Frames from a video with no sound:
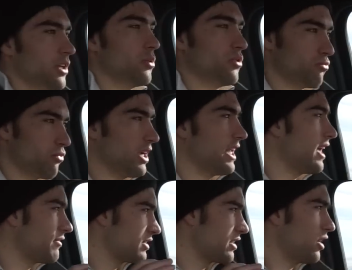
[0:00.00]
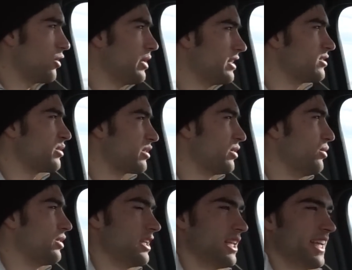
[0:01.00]
You would really have to go into a
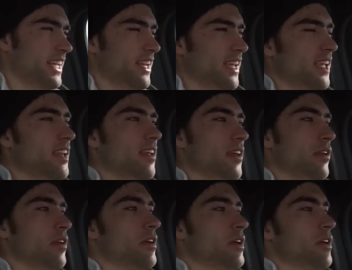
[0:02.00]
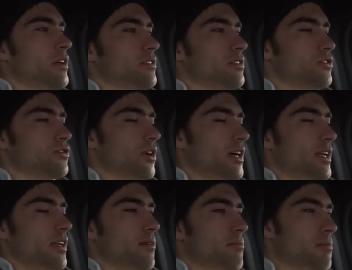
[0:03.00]
corner like an idiot to try
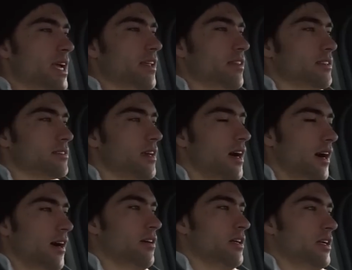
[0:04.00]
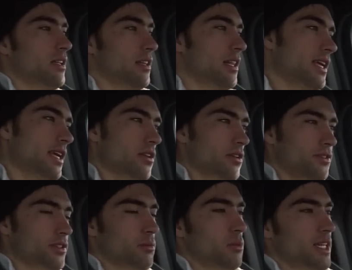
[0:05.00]
and make this car lean
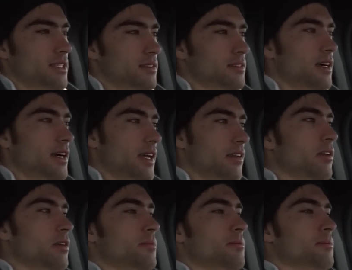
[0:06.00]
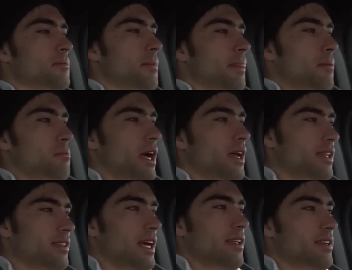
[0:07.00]
onto one side. But
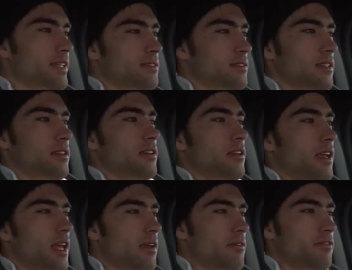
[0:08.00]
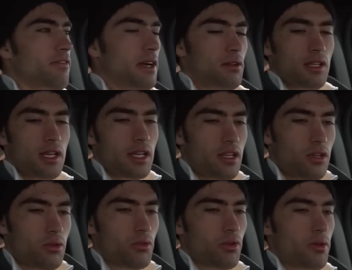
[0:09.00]
in that Nissan, it felt like
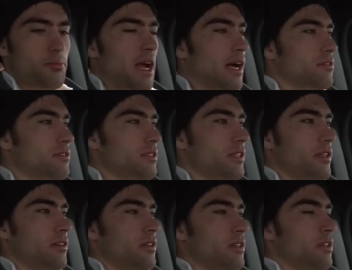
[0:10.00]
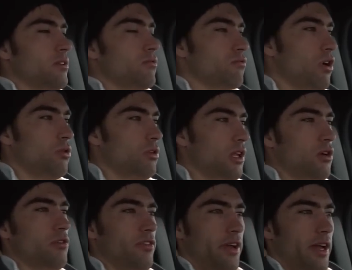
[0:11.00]
you were about to roll
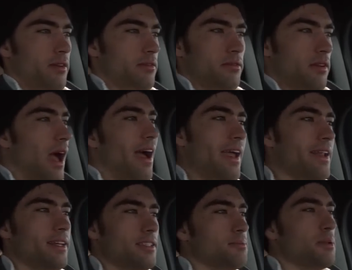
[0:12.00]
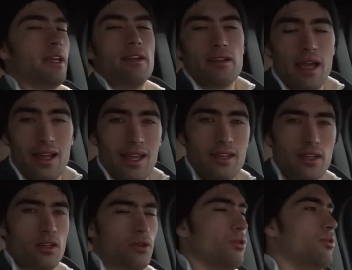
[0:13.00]
over at any speed, at any
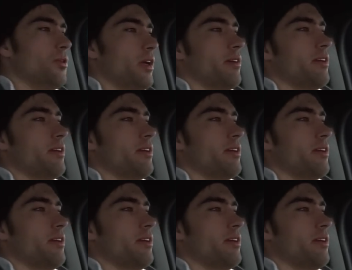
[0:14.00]
corner.